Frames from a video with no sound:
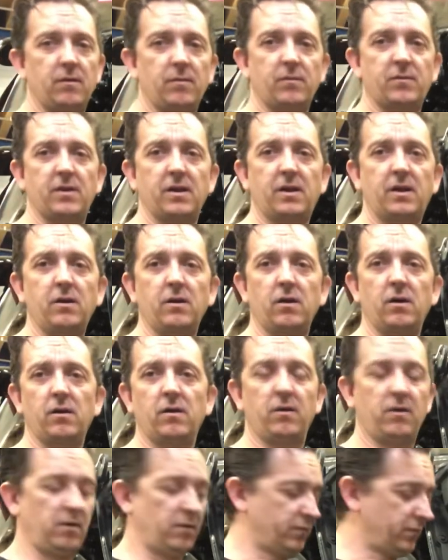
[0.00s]
taking
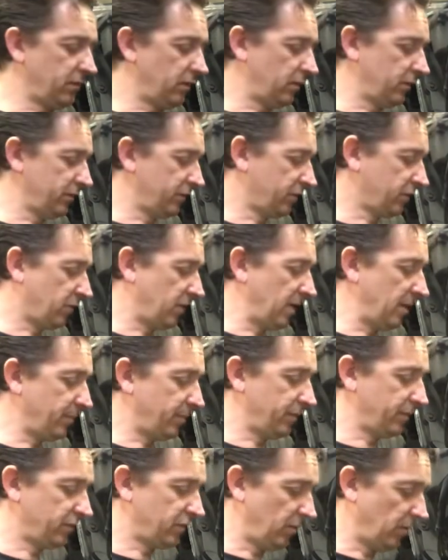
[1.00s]
all this
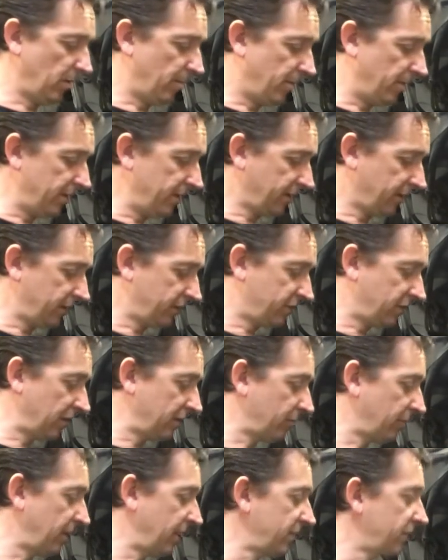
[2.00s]
crap so my body can
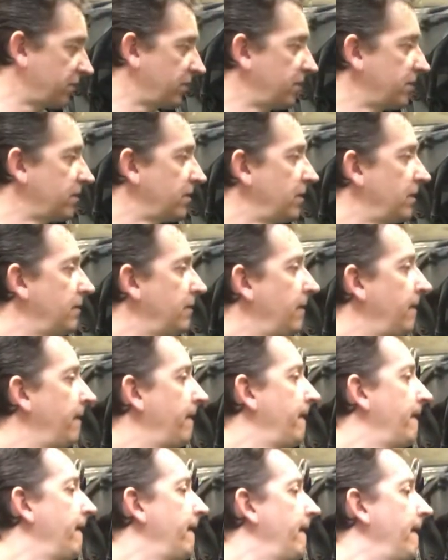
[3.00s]
sandblast it,
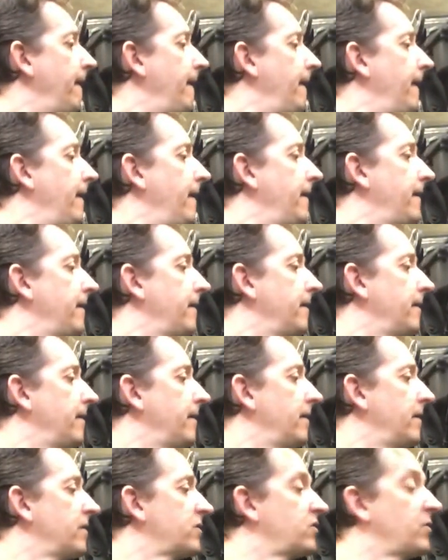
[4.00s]
and
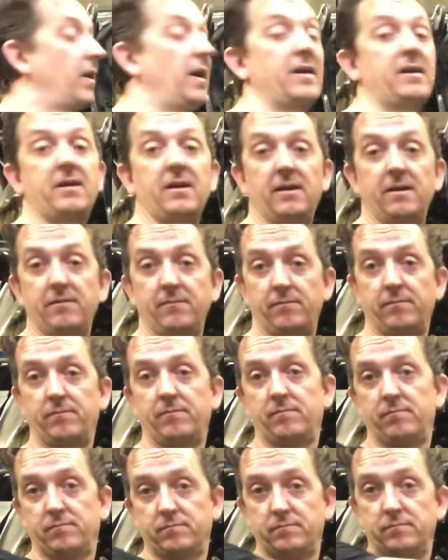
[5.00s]
so I can
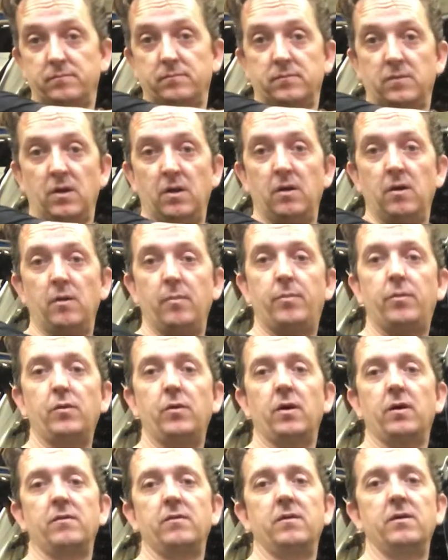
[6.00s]
put
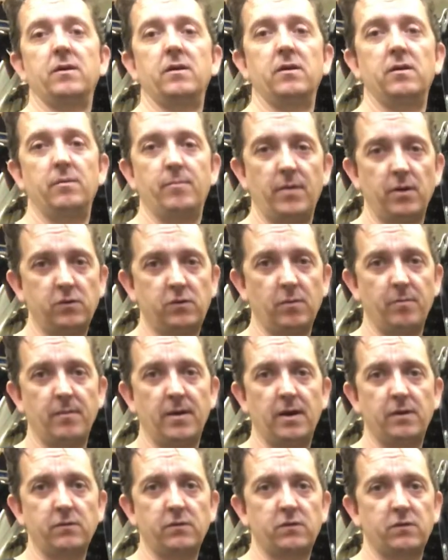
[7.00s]
on the motor
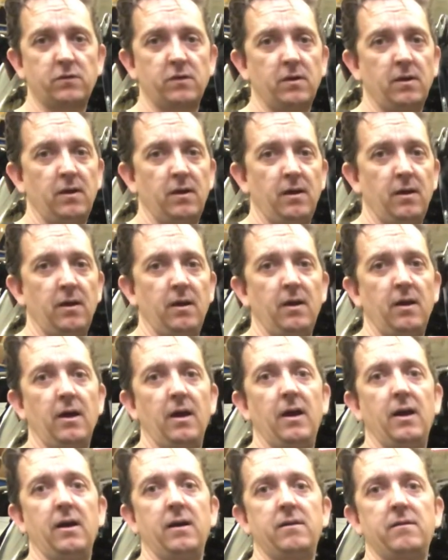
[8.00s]
mounts,
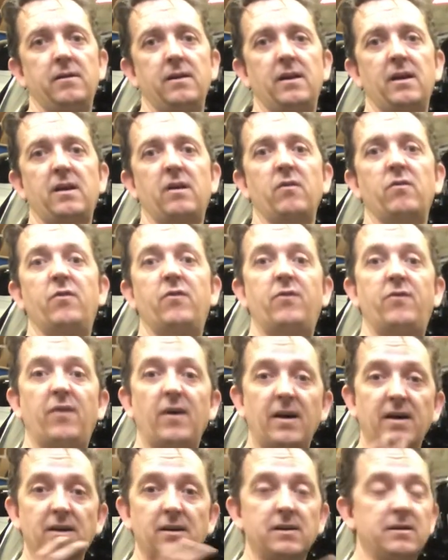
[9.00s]
and then I can
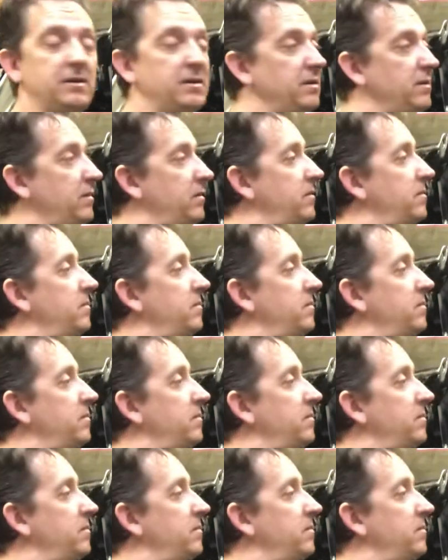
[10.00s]
finally